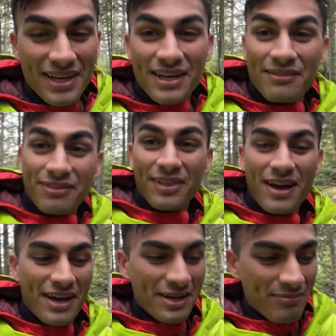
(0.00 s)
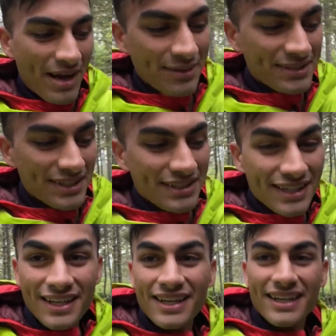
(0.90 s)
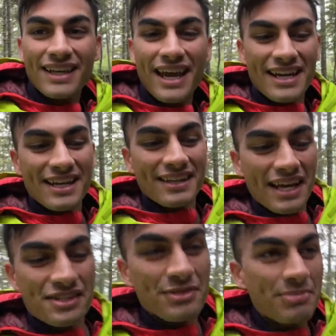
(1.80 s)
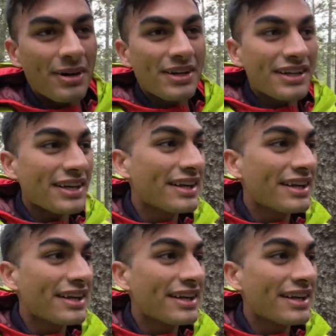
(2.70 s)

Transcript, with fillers: Flying Mountain in Acadia National Park.